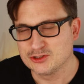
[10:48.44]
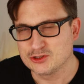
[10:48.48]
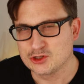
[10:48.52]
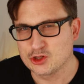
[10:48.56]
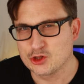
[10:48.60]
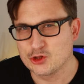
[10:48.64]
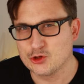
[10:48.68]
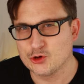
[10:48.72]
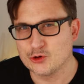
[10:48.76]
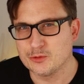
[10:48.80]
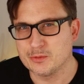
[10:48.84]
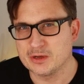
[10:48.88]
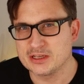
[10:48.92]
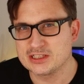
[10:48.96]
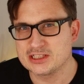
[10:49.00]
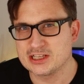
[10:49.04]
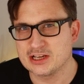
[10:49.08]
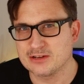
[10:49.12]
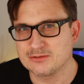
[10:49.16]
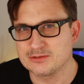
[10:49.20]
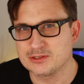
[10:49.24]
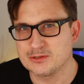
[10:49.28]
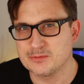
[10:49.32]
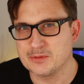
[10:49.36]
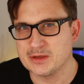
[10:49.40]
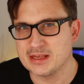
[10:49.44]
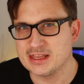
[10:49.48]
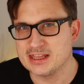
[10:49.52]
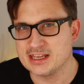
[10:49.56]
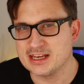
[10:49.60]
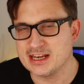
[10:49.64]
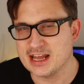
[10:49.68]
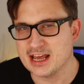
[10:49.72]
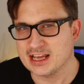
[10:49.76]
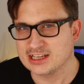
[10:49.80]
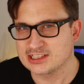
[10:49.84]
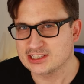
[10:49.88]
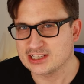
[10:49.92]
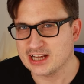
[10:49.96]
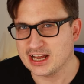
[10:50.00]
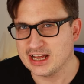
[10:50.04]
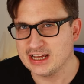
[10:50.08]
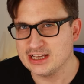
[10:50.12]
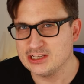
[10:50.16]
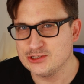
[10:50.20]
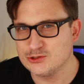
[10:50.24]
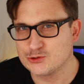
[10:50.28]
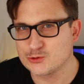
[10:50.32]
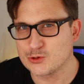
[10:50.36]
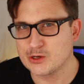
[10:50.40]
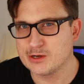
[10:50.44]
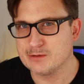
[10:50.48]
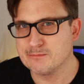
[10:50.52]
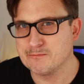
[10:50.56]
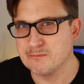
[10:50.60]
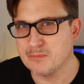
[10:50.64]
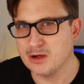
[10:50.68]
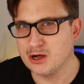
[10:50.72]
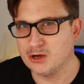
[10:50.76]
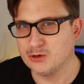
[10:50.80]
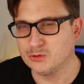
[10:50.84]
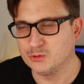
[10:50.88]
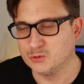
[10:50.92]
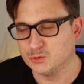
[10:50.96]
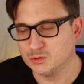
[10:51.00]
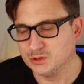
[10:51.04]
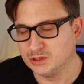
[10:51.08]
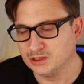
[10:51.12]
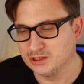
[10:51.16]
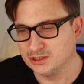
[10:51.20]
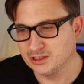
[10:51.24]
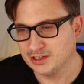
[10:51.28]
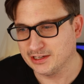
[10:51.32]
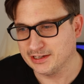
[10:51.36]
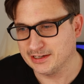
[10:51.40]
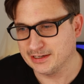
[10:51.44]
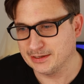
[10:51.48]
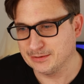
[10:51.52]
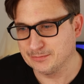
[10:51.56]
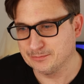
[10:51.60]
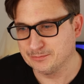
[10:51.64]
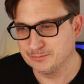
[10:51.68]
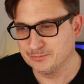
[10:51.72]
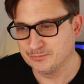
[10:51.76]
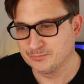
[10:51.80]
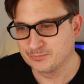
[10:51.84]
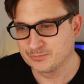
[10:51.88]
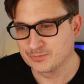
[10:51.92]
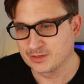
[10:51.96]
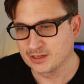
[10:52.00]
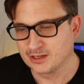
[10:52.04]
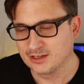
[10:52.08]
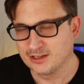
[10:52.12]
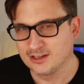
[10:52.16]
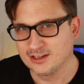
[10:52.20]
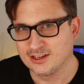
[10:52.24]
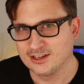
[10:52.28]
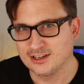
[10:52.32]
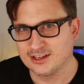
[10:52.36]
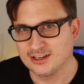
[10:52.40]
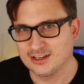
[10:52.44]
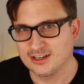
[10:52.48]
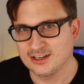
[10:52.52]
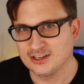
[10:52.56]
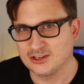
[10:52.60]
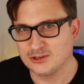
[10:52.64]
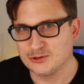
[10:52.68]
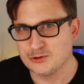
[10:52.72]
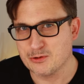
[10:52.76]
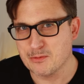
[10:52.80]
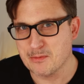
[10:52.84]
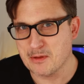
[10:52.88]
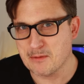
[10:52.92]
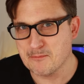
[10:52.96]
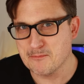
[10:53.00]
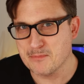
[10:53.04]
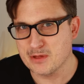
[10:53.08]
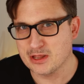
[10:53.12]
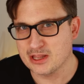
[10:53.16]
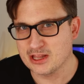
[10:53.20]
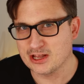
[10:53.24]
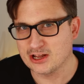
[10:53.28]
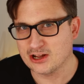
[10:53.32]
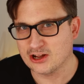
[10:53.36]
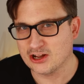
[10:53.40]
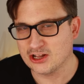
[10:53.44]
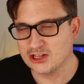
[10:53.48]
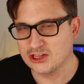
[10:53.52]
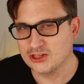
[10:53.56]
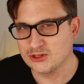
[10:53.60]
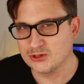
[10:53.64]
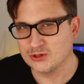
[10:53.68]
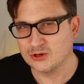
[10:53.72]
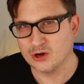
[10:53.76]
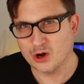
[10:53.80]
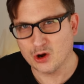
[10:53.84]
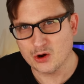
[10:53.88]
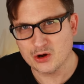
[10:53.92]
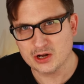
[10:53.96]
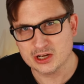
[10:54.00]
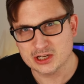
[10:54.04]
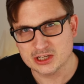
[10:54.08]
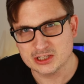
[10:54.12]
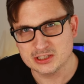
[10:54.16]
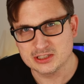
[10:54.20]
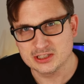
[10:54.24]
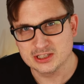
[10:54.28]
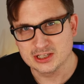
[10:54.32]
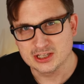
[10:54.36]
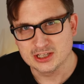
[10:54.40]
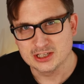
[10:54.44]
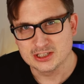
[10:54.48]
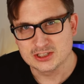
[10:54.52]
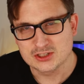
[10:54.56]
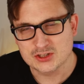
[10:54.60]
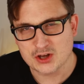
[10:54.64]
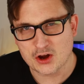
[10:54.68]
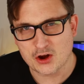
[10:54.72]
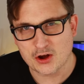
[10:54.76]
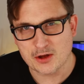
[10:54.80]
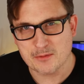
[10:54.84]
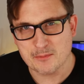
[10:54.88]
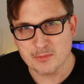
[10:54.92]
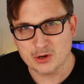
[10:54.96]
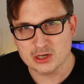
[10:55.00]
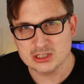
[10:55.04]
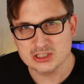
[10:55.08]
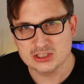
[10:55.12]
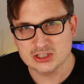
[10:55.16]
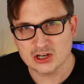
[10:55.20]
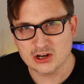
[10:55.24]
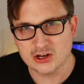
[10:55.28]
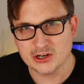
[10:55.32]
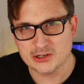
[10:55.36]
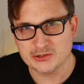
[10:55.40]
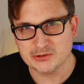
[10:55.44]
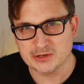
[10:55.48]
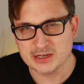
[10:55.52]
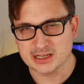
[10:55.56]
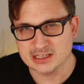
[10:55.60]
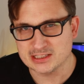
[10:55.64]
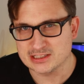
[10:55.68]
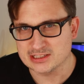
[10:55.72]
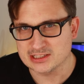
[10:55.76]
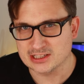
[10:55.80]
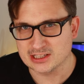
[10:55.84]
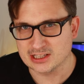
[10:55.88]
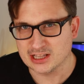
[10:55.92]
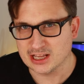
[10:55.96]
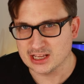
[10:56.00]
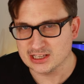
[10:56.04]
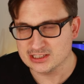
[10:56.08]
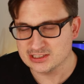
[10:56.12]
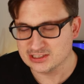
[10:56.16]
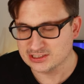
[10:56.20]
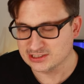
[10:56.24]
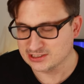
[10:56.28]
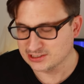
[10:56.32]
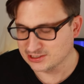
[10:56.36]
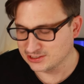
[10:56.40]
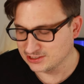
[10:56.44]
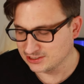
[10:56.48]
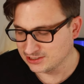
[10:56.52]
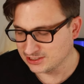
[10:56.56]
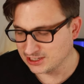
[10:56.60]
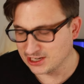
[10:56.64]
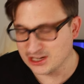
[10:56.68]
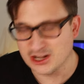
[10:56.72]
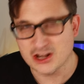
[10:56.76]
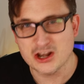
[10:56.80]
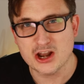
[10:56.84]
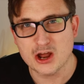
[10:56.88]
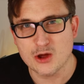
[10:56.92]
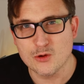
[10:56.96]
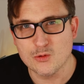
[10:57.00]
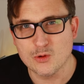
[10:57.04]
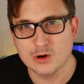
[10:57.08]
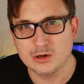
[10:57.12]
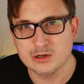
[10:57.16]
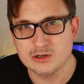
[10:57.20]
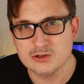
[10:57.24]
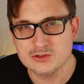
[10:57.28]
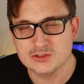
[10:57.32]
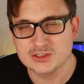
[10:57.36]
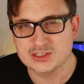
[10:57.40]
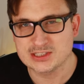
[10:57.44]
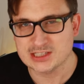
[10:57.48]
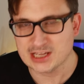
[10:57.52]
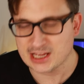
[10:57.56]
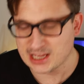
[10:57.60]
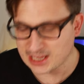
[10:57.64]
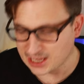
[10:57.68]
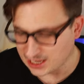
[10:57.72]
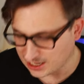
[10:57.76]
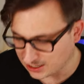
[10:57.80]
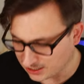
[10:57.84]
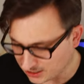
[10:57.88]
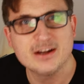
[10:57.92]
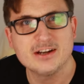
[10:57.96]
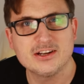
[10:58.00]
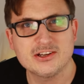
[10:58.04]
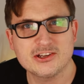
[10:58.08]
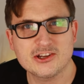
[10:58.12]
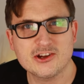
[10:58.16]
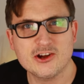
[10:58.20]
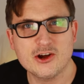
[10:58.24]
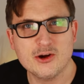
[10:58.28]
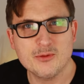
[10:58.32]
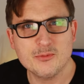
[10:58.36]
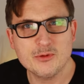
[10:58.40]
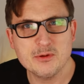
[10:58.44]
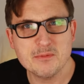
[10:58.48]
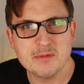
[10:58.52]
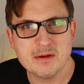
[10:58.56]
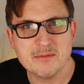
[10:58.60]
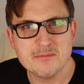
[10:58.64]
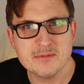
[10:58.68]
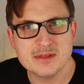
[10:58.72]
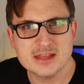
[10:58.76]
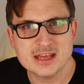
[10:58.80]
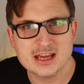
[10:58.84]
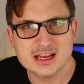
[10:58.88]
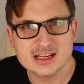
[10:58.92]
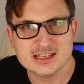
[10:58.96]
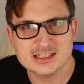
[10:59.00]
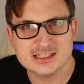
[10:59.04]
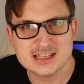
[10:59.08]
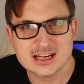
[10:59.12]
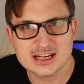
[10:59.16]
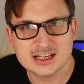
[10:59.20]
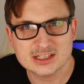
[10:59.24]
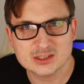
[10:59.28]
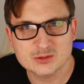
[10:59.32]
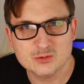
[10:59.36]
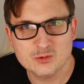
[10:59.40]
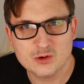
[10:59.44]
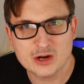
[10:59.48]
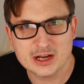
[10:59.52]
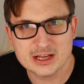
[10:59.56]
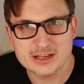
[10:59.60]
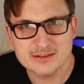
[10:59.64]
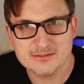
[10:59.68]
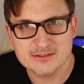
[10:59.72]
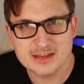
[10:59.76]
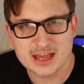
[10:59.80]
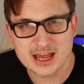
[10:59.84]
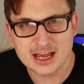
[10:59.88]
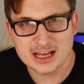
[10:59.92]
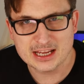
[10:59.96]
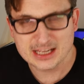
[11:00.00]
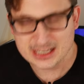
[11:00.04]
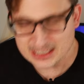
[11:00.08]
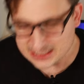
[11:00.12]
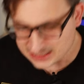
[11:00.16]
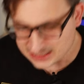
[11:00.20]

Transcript: thought myself to be the next Adrian Mole. And I remember that I thought, oh, I could type my diary into this and no one would see it. And I can't remember the exact way of getting